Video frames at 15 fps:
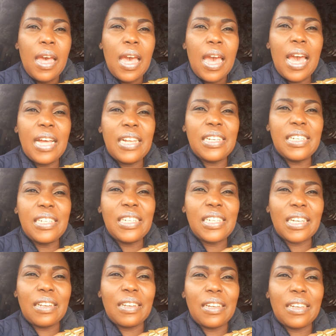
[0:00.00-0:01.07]
And
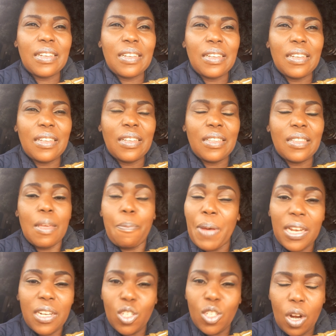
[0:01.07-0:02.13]
the
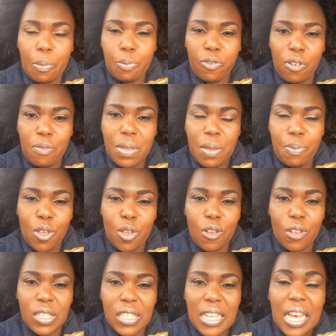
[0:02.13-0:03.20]
penny dropped for me
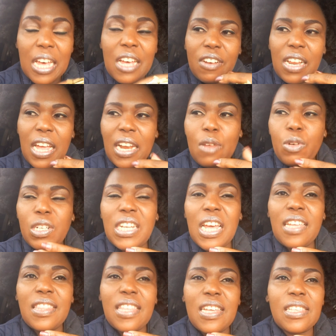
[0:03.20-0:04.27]
because really we
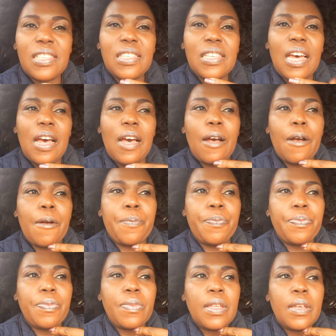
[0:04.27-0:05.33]
take things
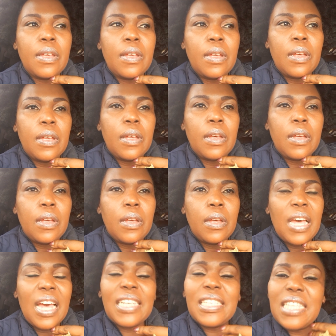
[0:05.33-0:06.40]

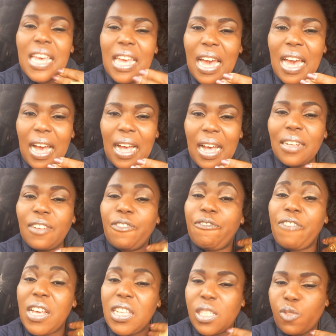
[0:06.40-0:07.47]
as they are at
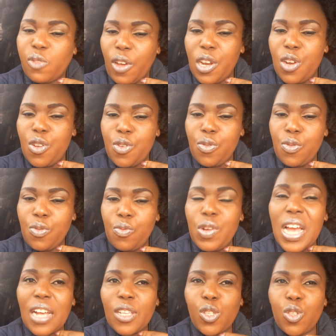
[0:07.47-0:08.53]
face value.
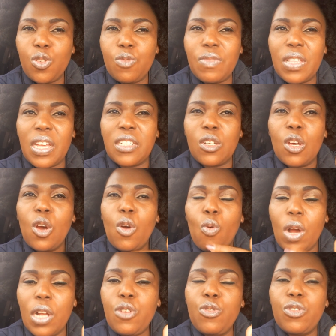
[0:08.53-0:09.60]
We assume that
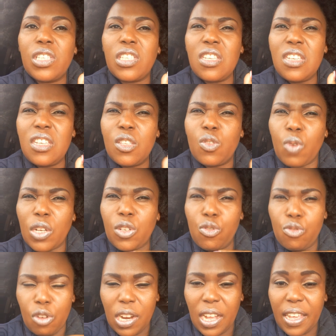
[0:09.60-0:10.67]
what you see is what
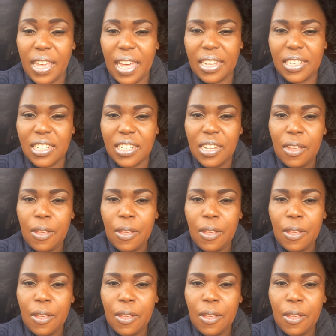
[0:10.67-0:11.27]
you're gonna get.